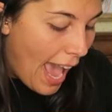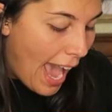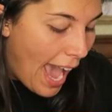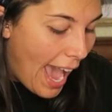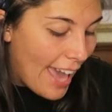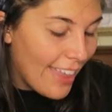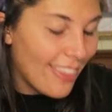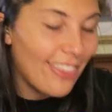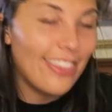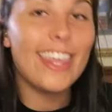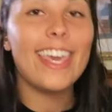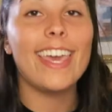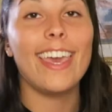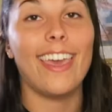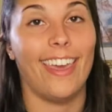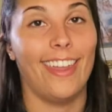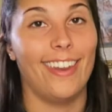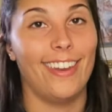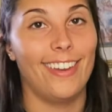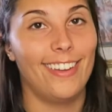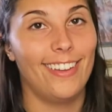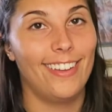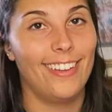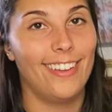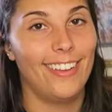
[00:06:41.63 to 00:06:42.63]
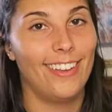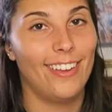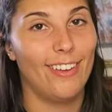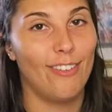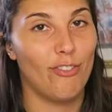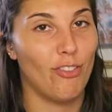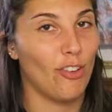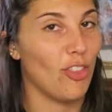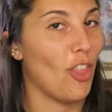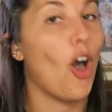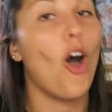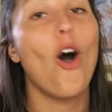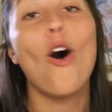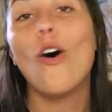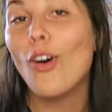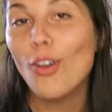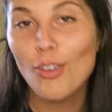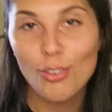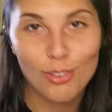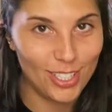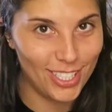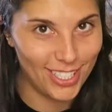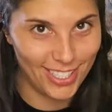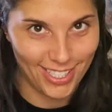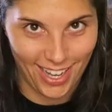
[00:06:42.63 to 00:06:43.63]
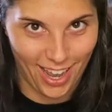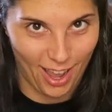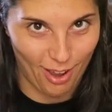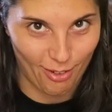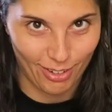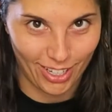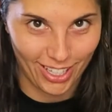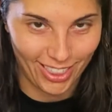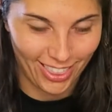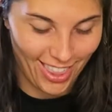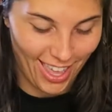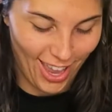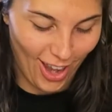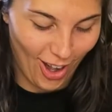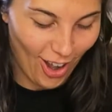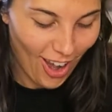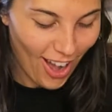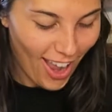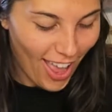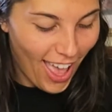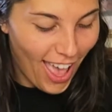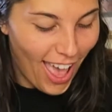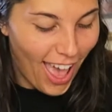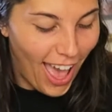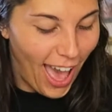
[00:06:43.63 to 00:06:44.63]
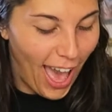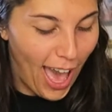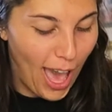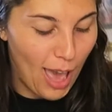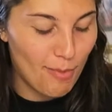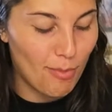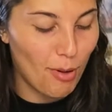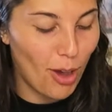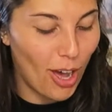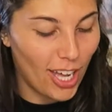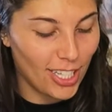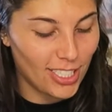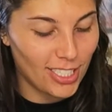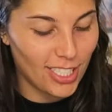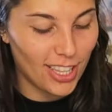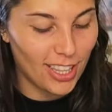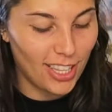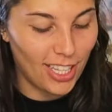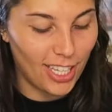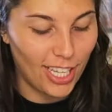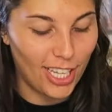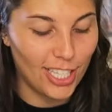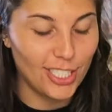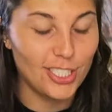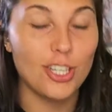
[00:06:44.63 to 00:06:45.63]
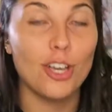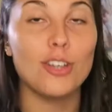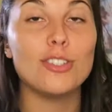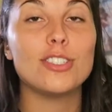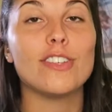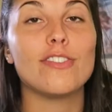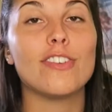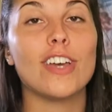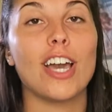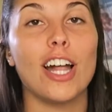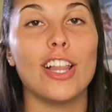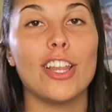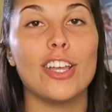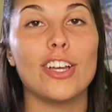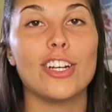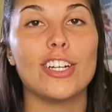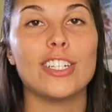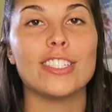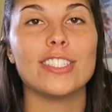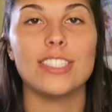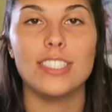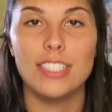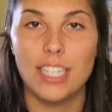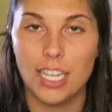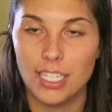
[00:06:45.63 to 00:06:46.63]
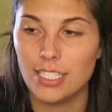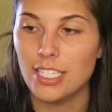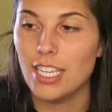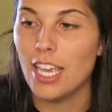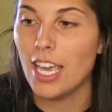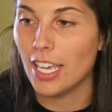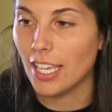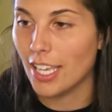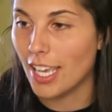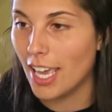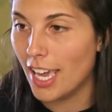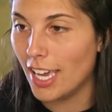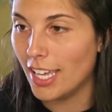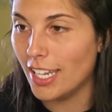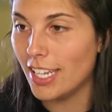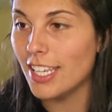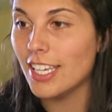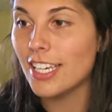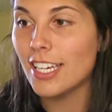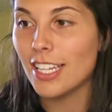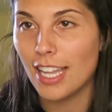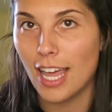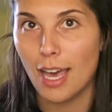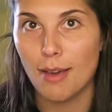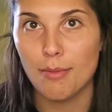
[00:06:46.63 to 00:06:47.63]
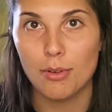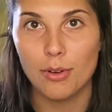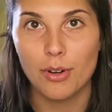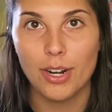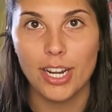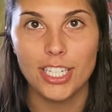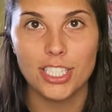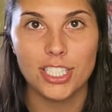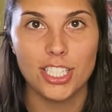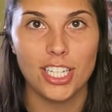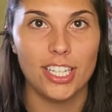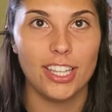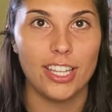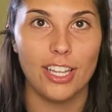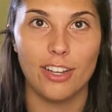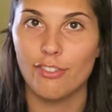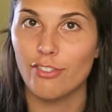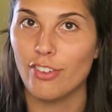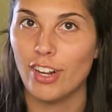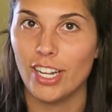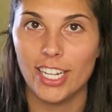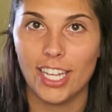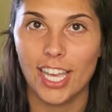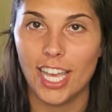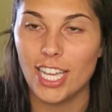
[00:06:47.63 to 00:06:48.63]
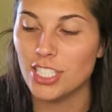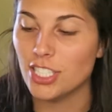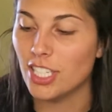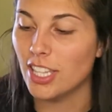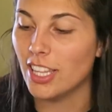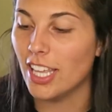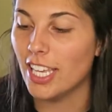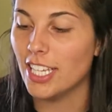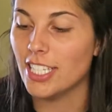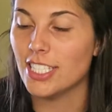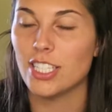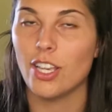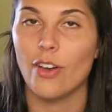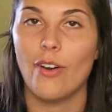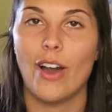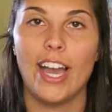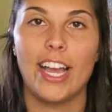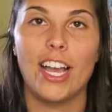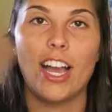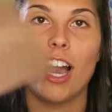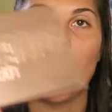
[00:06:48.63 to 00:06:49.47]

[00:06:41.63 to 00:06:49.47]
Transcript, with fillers: And then, for the whole reason I went there, I bought the Dose of Colors Desi and Katy collaboration, their Friendcation thing, so I